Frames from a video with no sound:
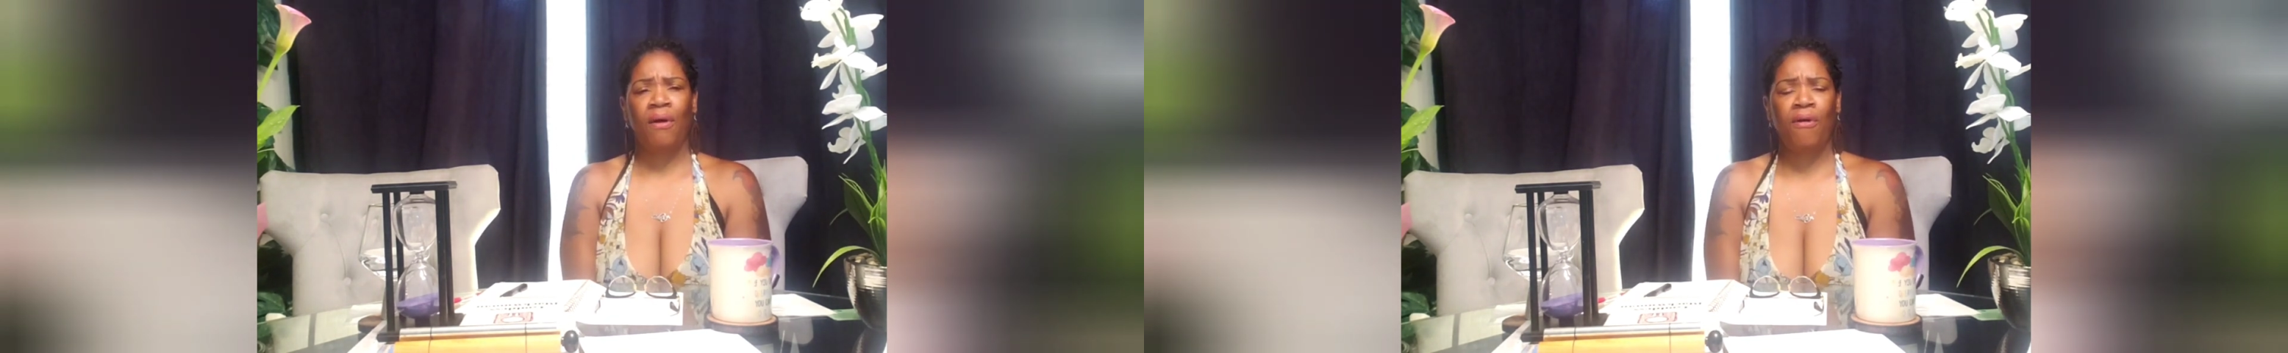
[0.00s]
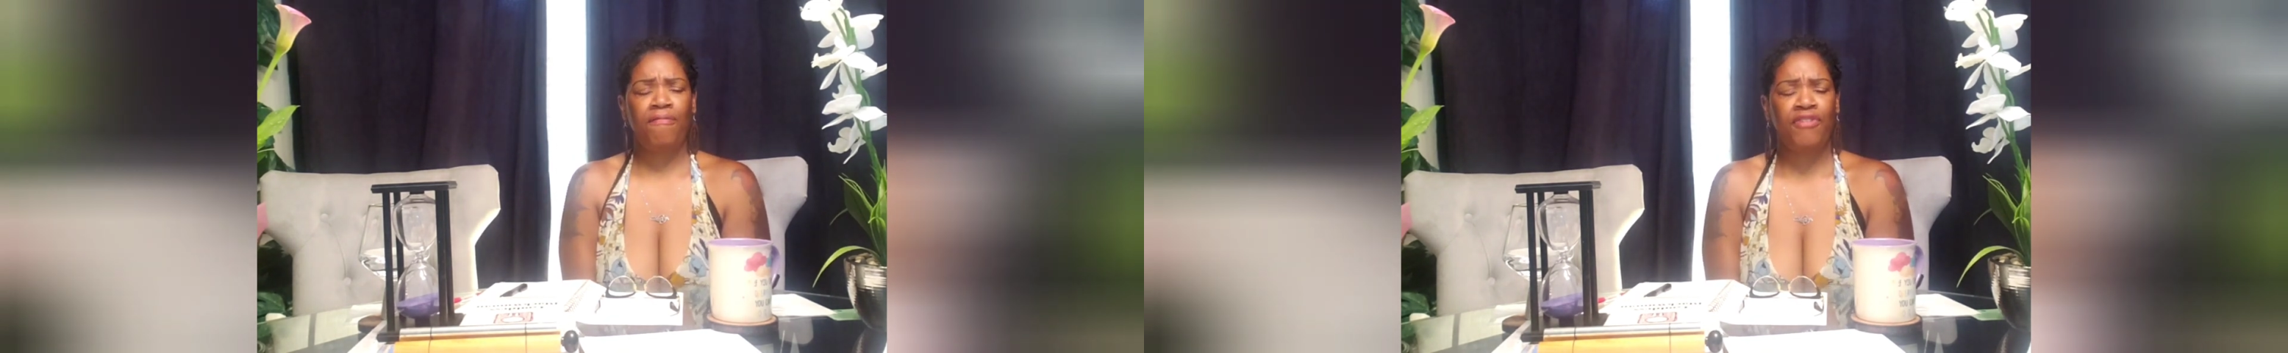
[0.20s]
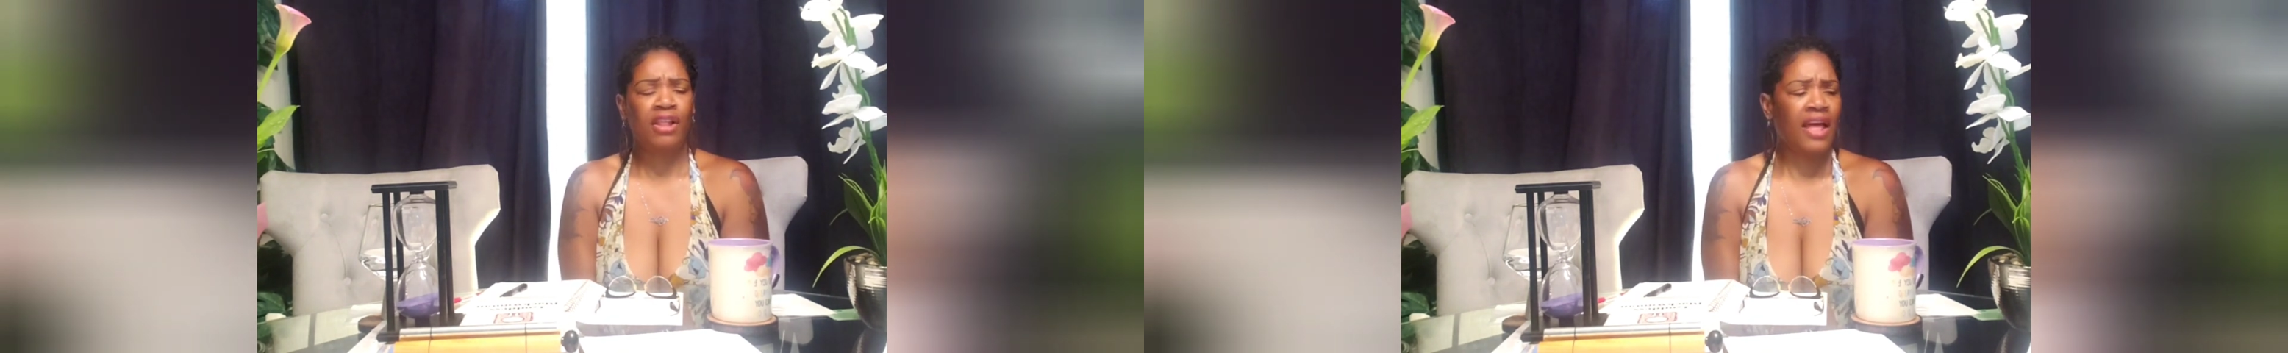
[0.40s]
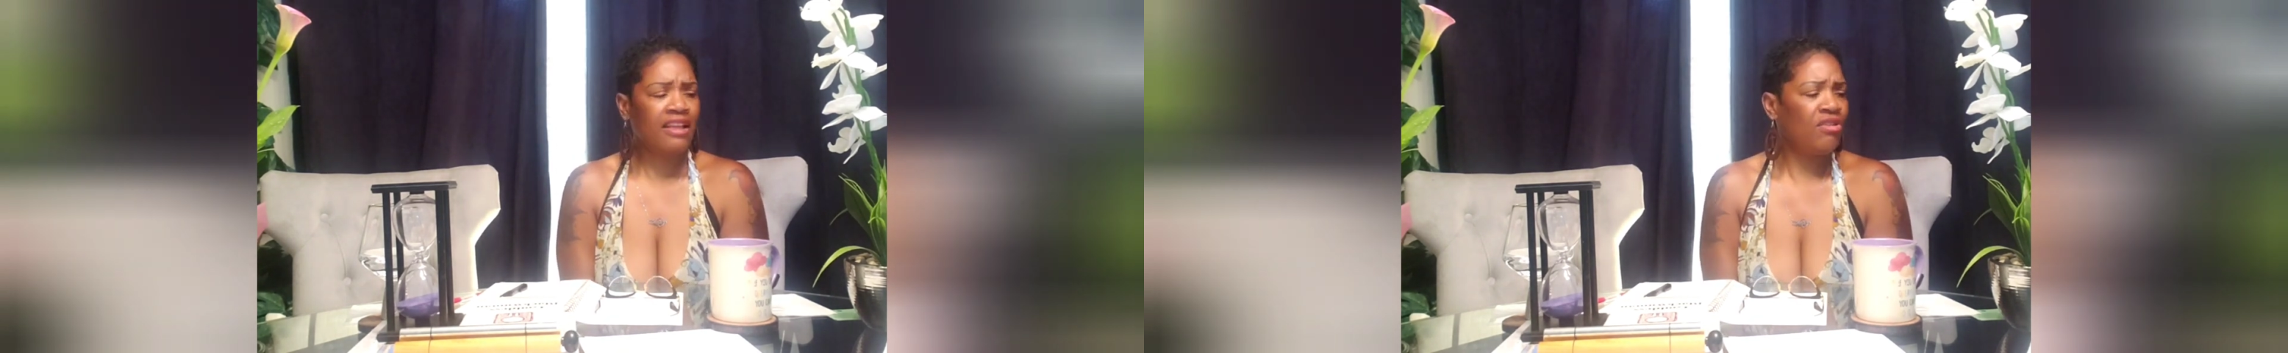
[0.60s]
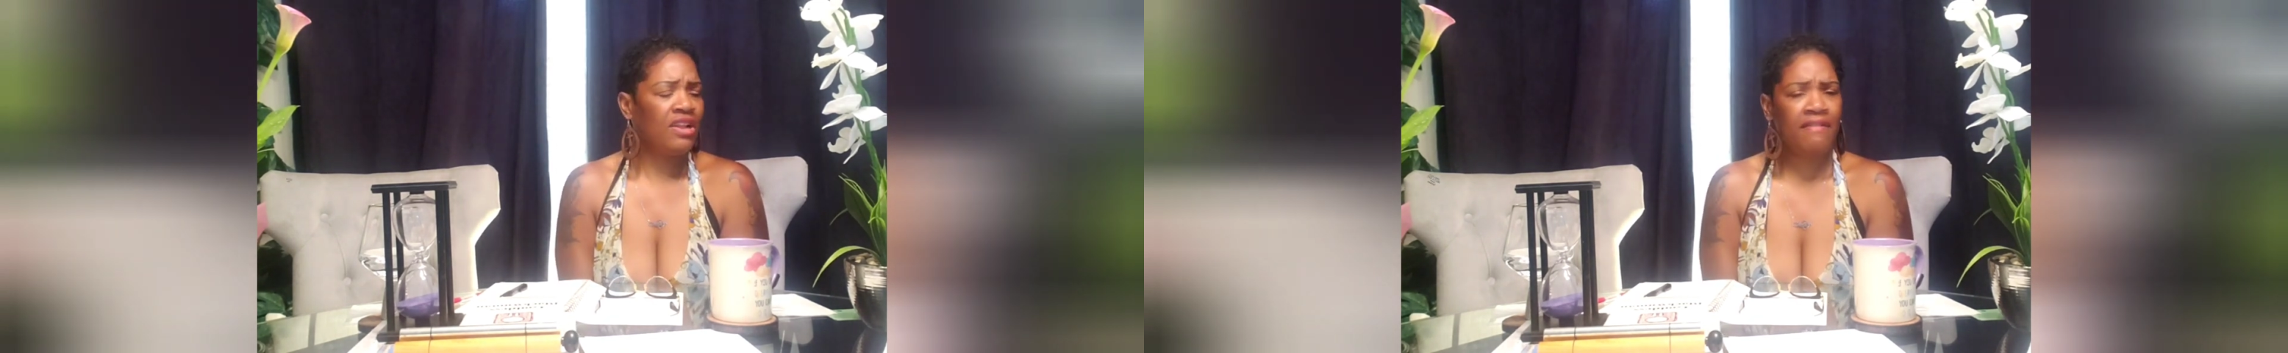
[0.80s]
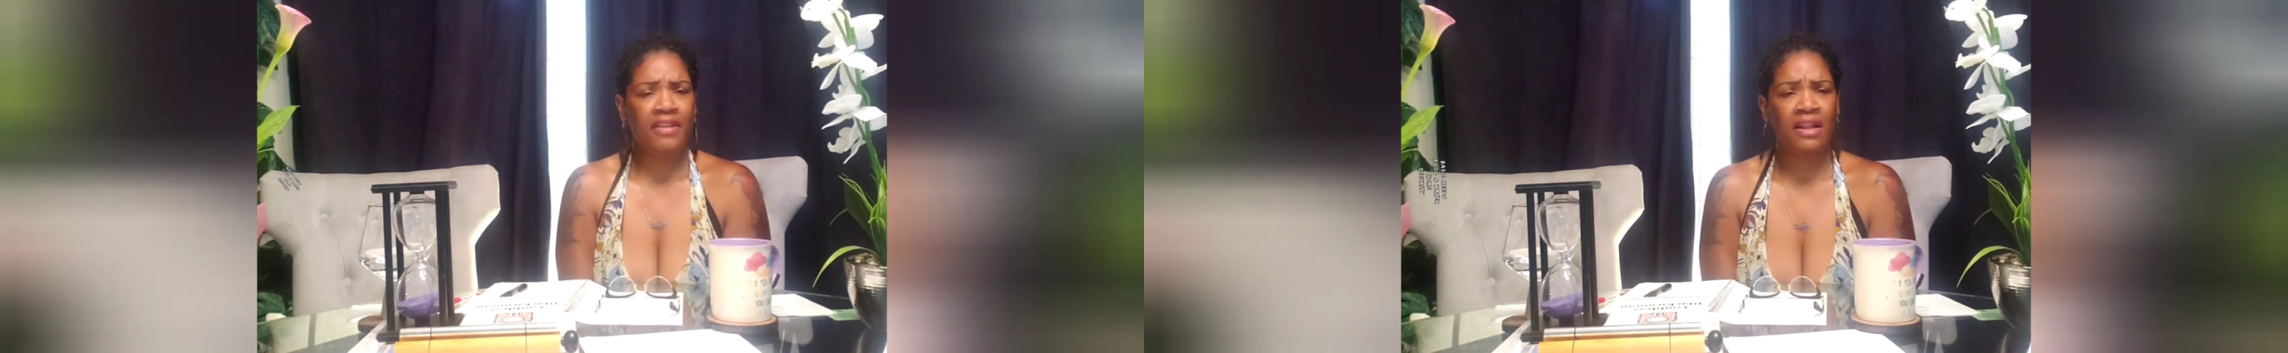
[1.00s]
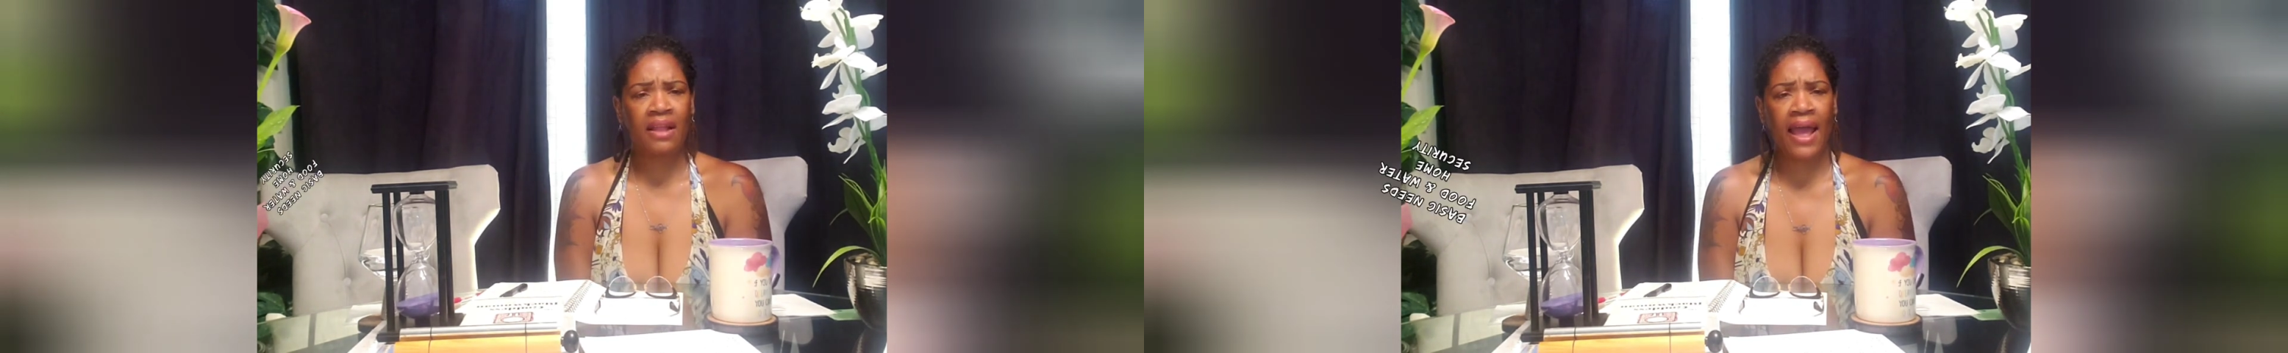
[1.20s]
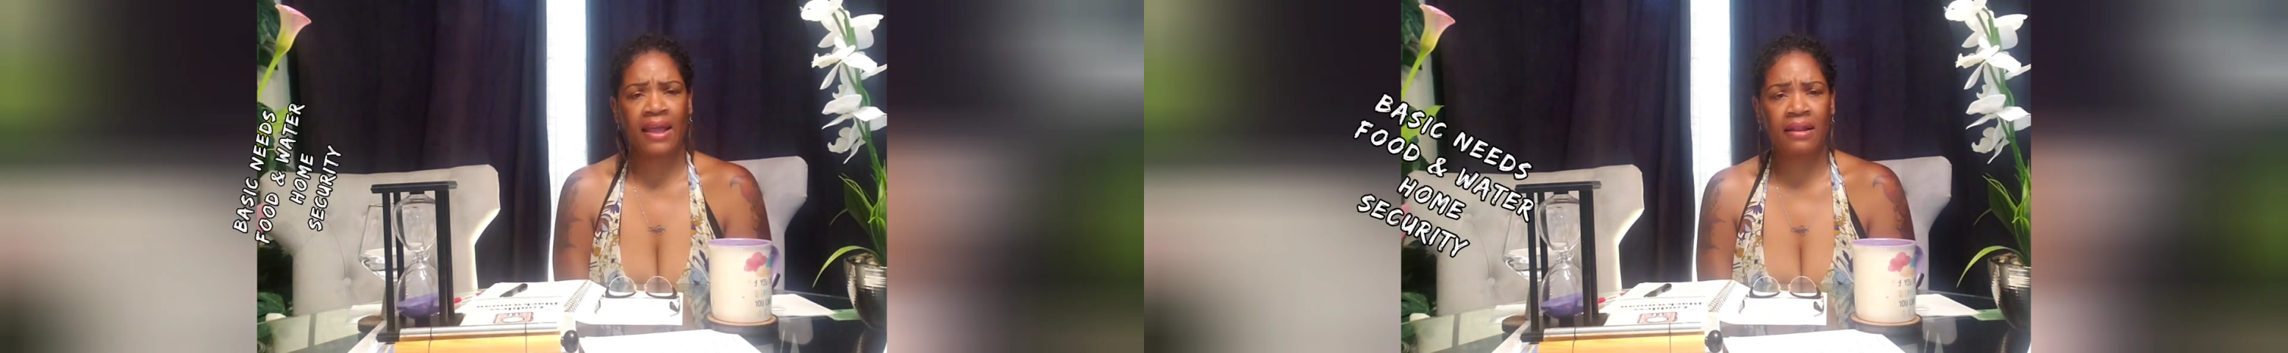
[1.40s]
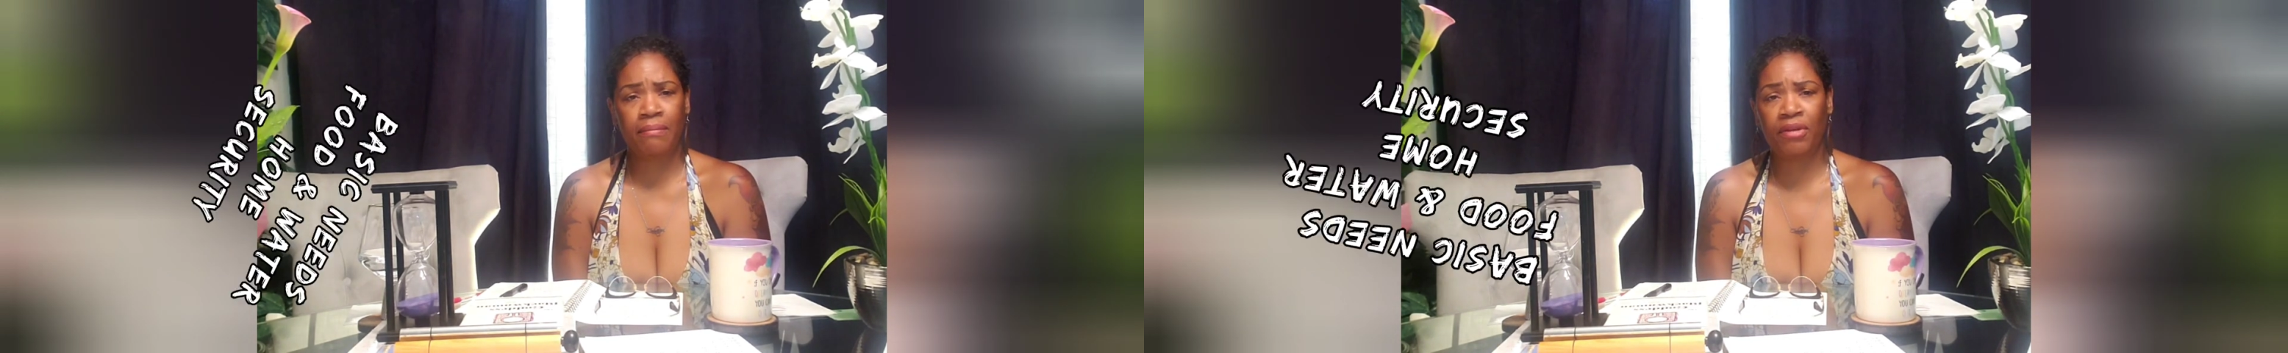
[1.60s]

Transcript: or feel like you're living in lack and